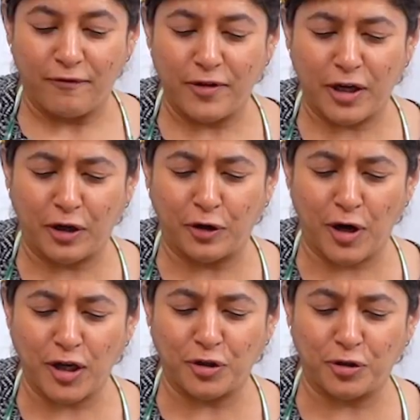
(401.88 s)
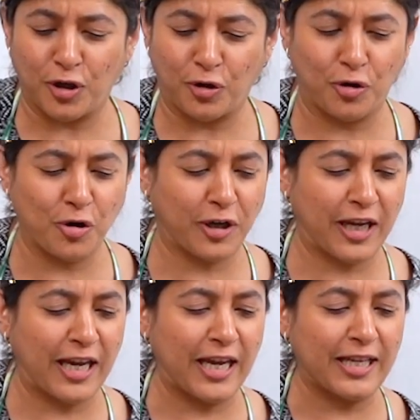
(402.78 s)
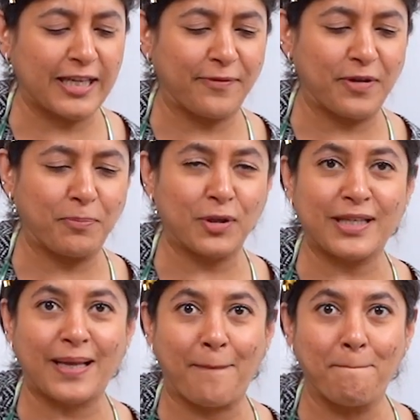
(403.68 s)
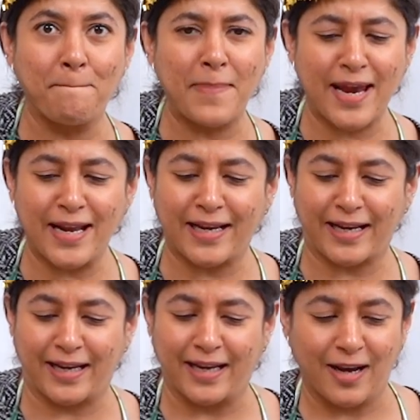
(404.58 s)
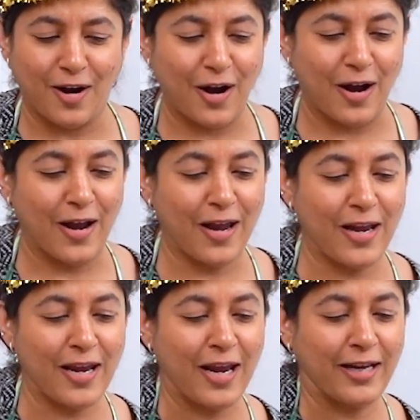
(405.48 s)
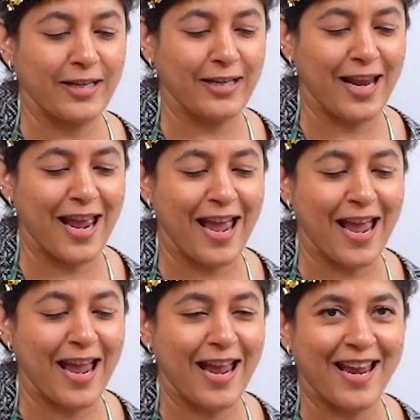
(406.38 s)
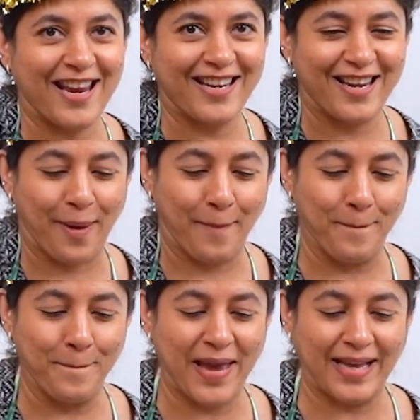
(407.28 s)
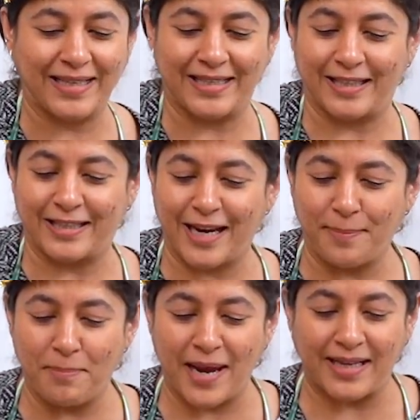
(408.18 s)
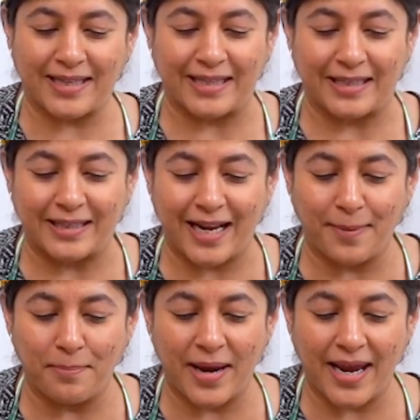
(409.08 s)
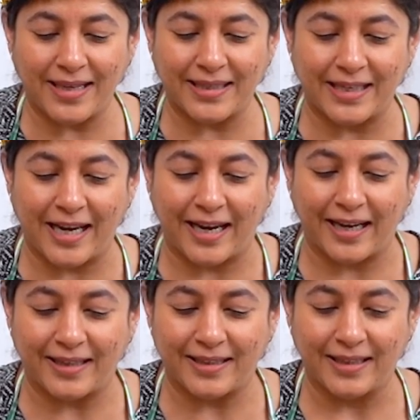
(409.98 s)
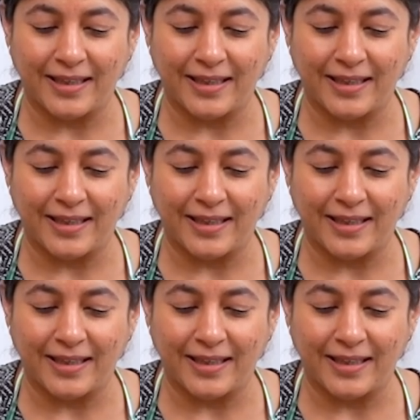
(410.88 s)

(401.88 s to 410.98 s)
we crushed the cookies and we put some milk in it and mixed it and mixed it and mixed it.